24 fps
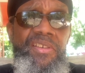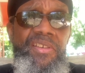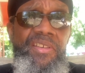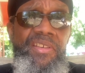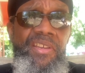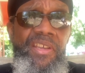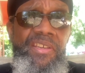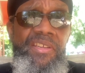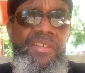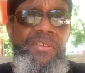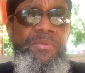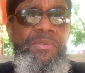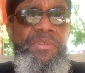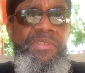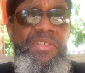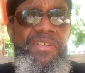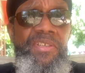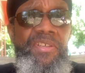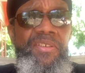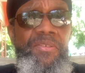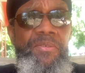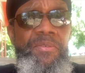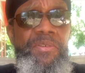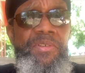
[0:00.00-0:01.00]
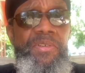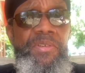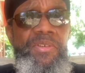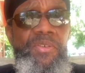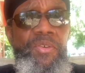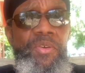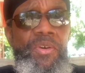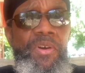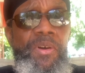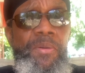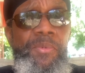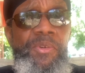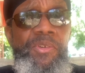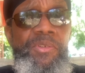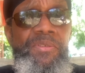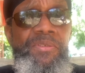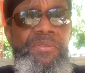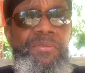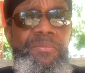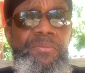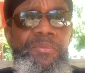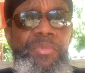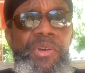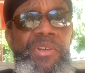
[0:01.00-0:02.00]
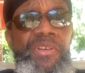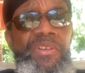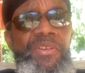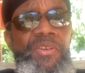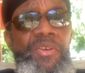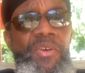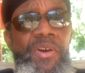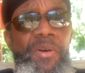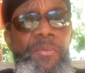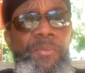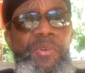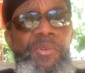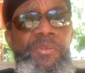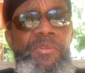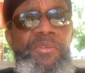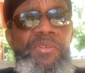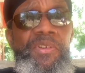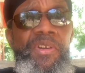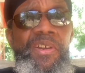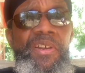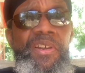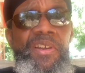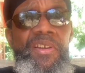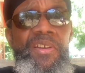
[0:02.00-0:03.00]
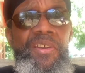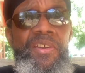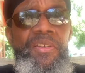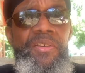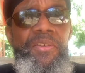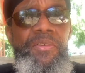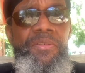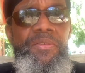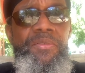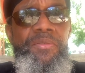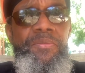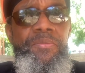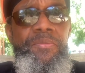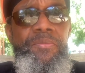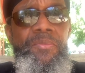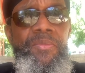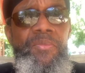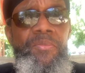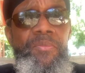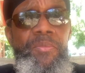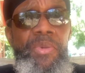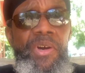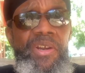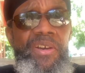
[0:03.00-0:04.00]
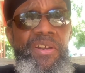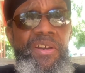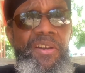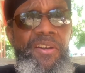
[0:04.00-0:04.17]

it was normal, pretty normal, but